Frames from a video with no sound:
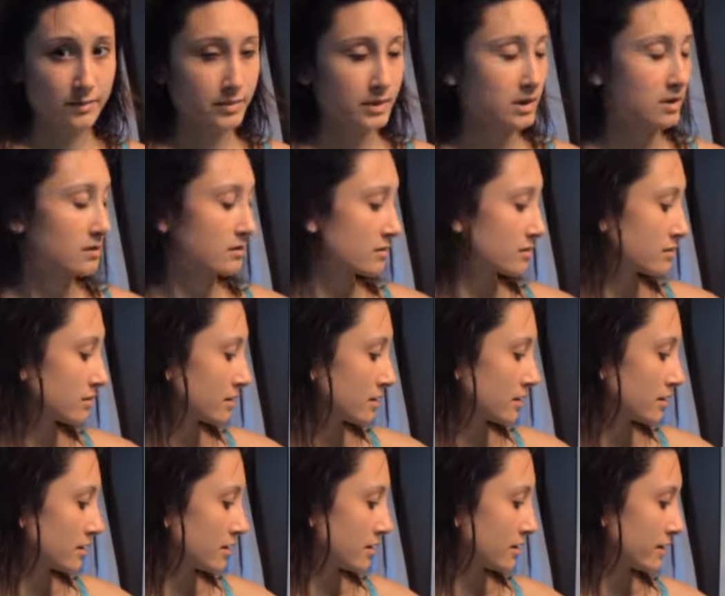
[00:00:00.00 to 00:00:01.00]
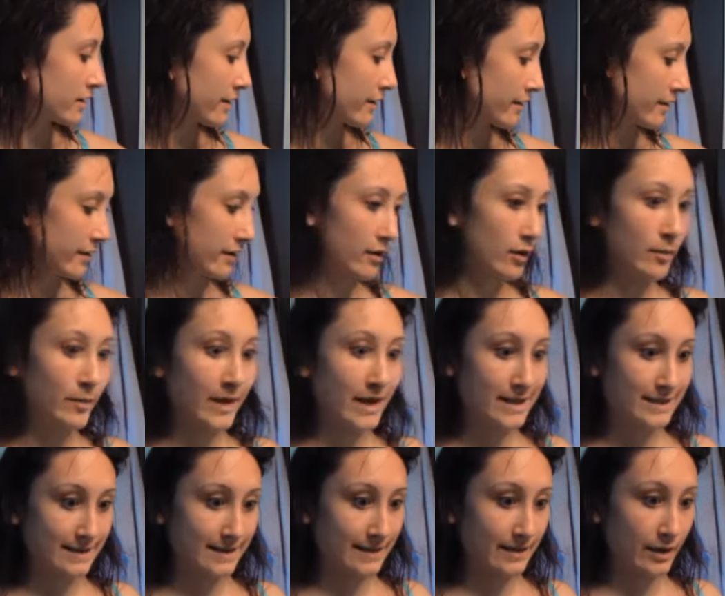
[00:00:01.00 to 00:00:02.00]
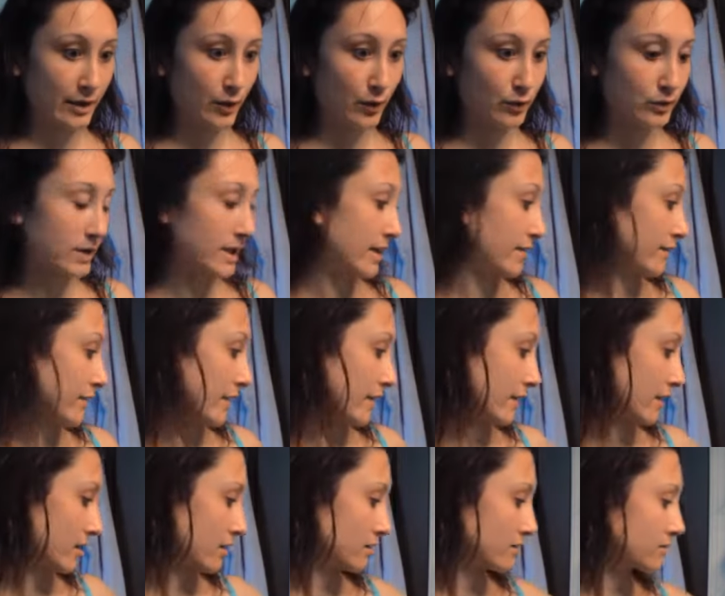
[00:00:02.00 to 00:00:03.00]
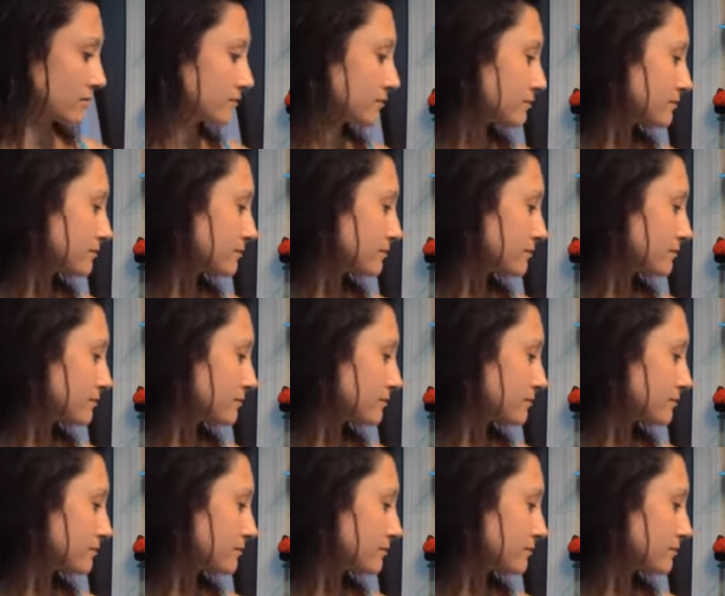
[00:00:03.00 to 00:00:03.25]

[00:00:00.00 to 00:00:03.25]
clips. They're amazing. They hold everything.